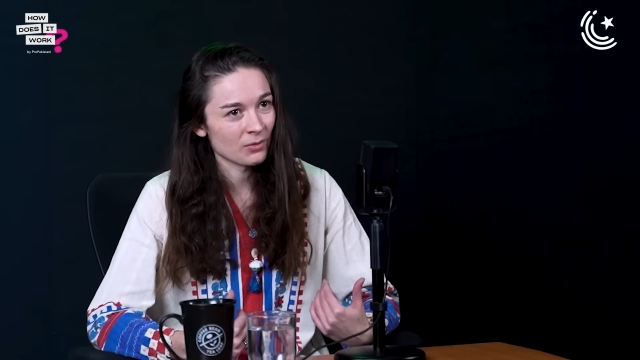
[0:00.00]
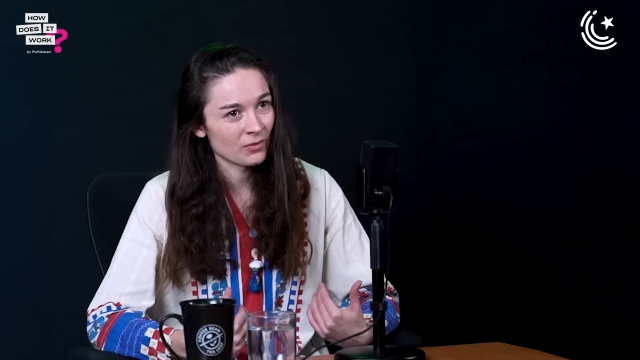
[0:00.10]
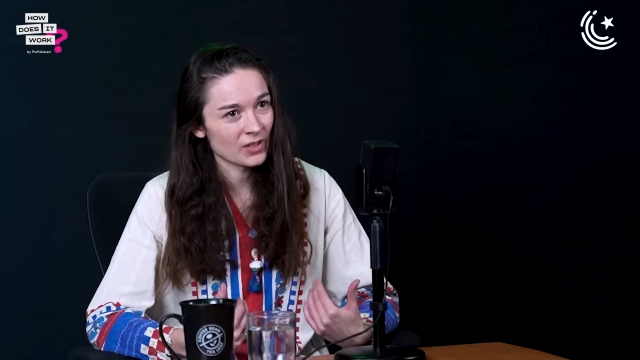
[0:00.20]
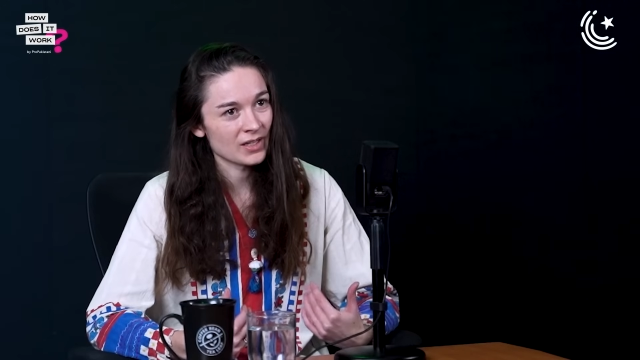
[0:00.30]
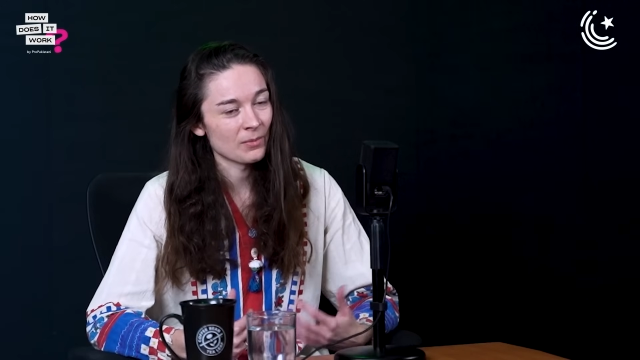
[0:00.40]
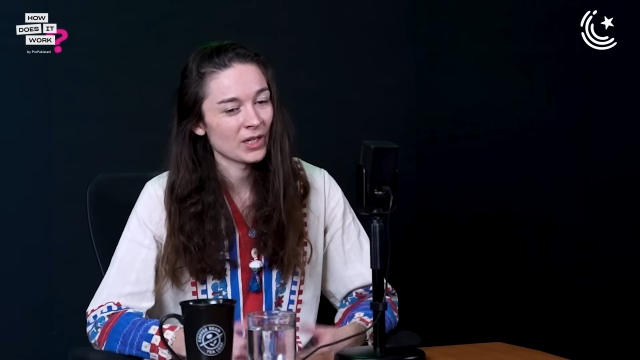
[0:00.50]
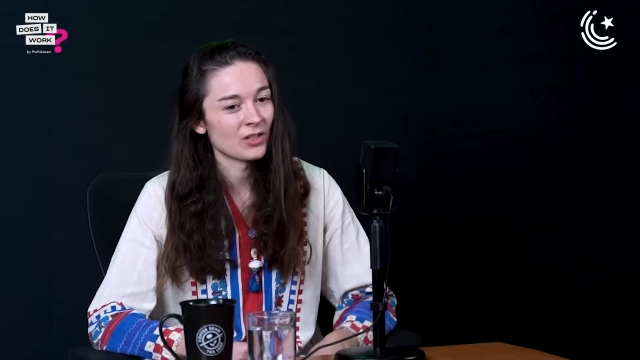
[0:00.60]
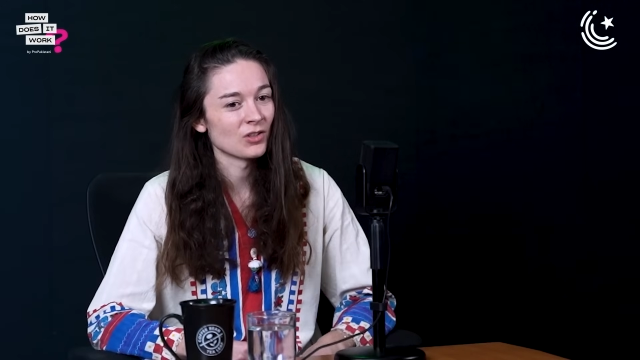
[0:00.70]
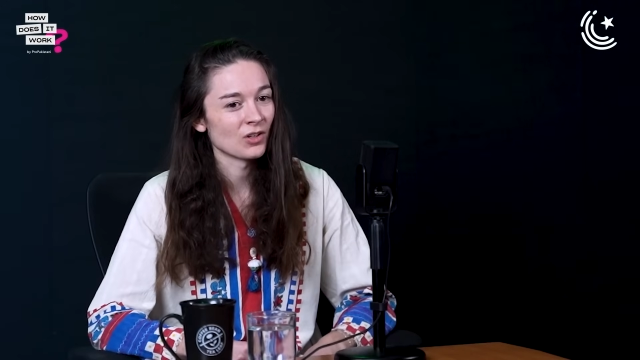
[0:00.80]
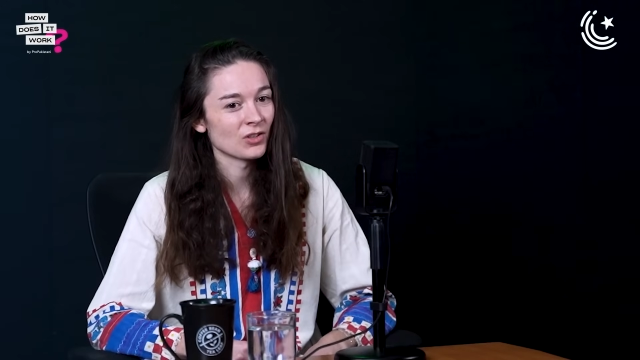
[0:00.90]
with Islamic
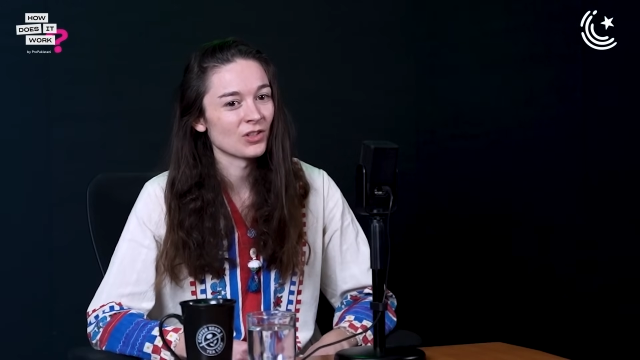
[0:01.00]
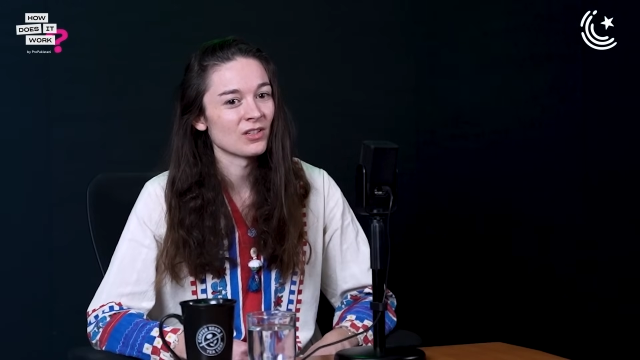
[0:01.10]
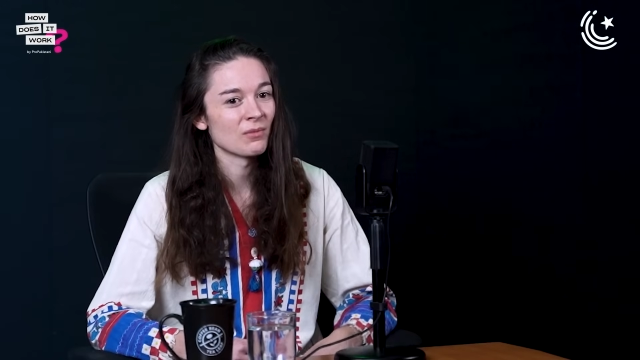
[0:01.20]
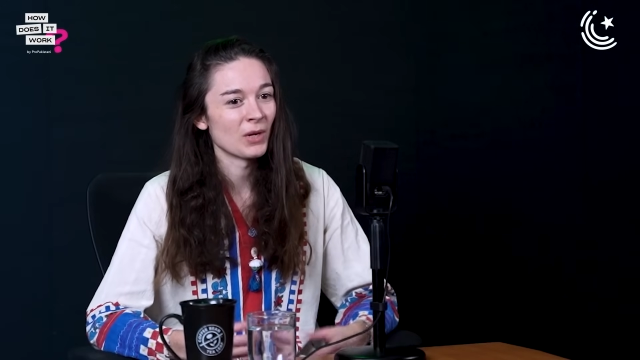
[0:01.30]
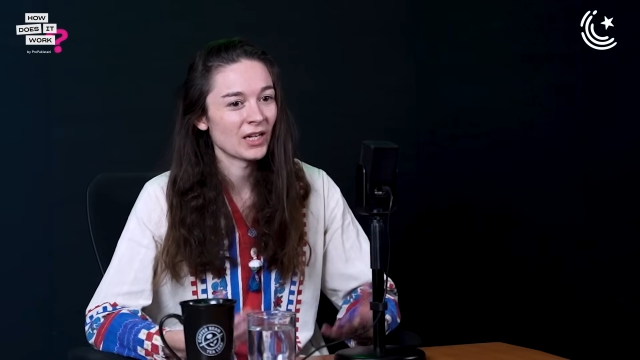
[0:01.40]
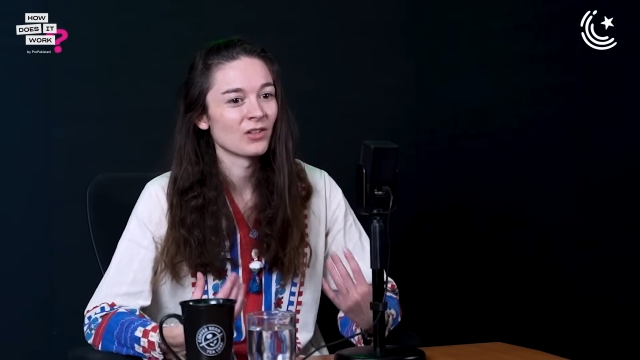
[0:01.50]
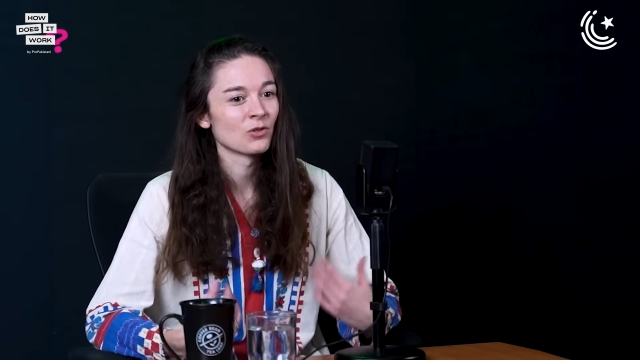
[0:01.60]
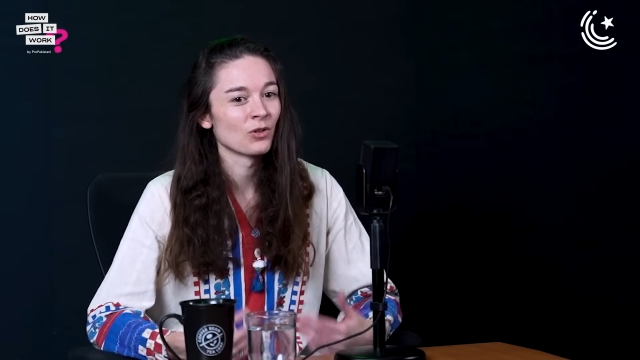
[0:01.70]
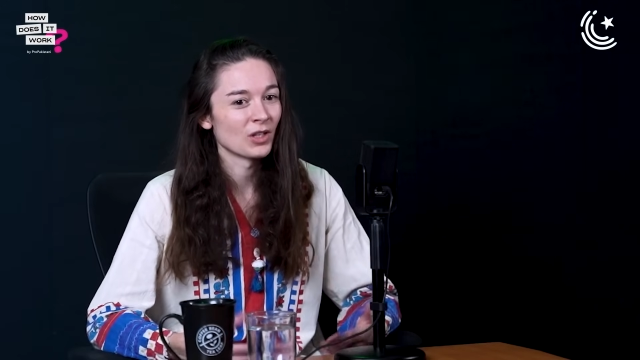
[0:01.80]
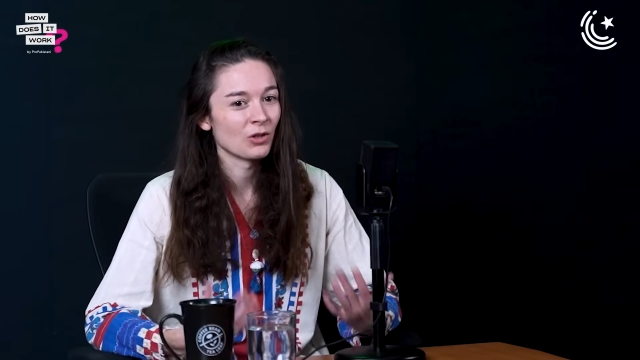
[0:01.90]
injunctions and making
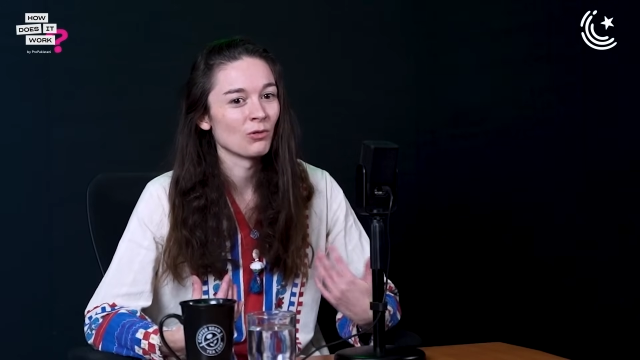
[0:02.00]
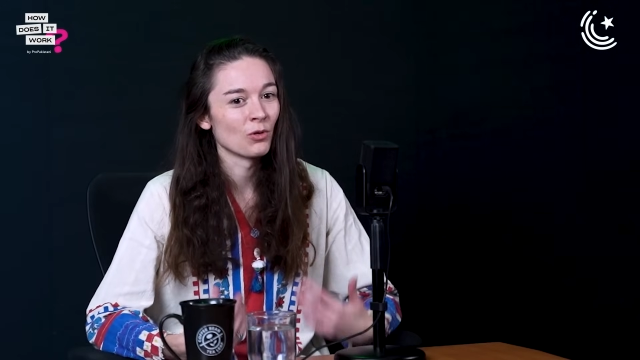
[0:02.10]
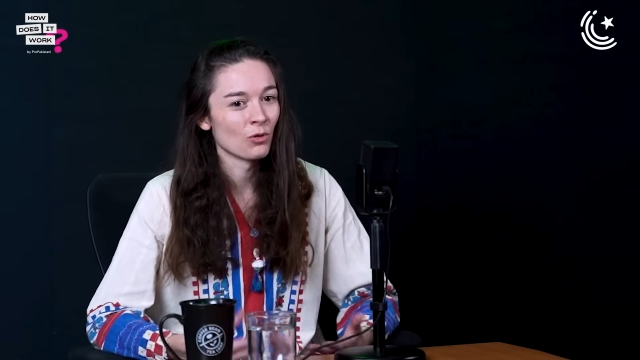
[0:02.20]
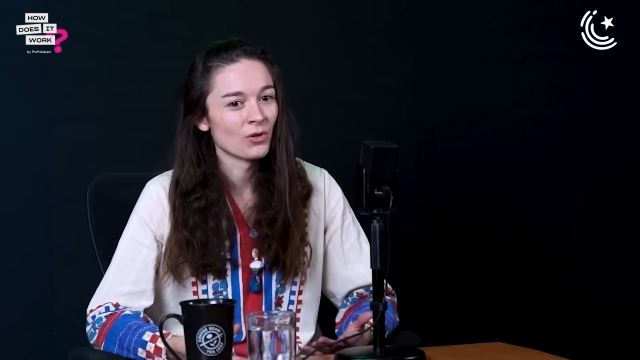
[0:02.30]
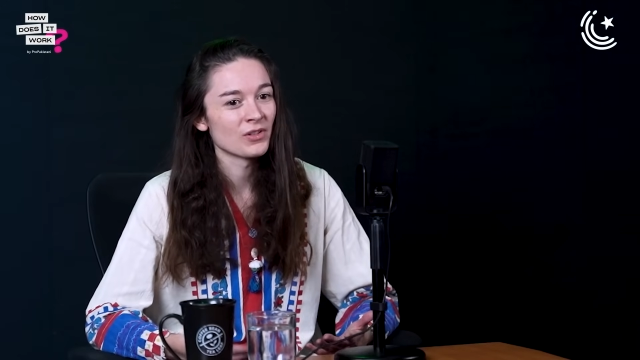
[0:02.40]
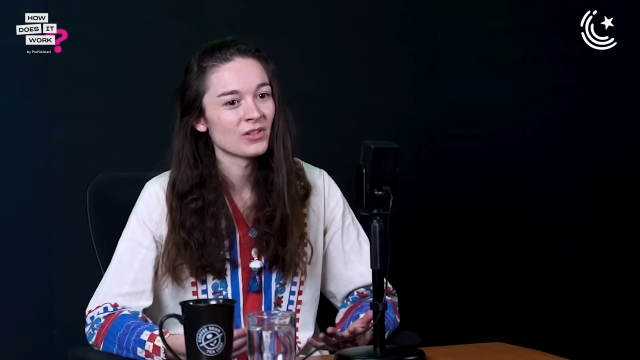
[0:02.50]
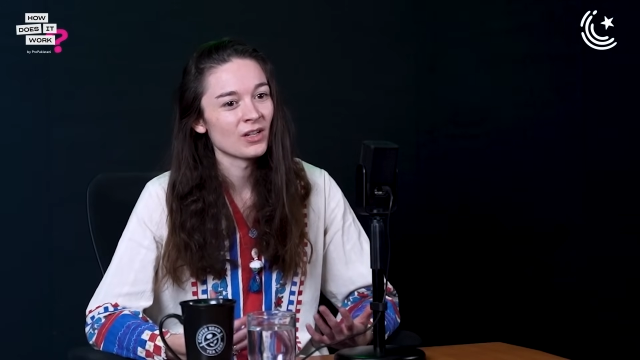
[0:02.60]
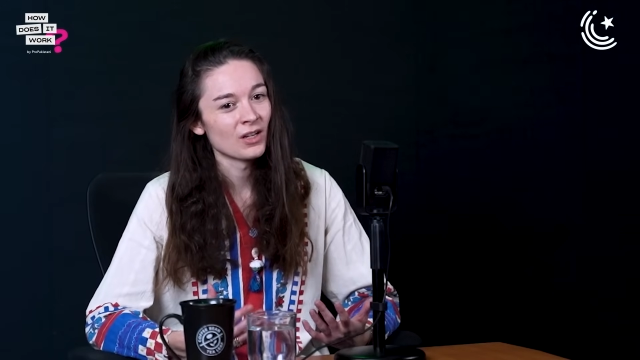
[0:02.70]
sure that new laws